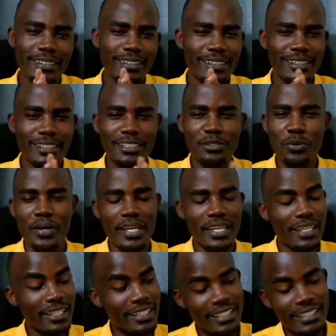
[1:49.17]
this is where
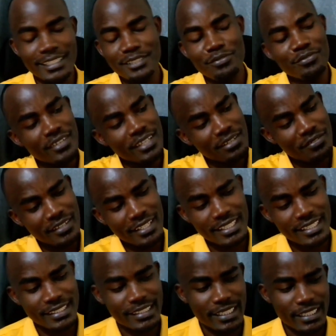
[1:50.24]
it gets very, very
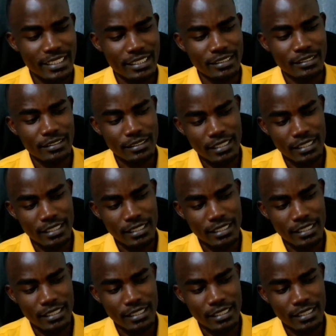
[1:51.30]
exciting.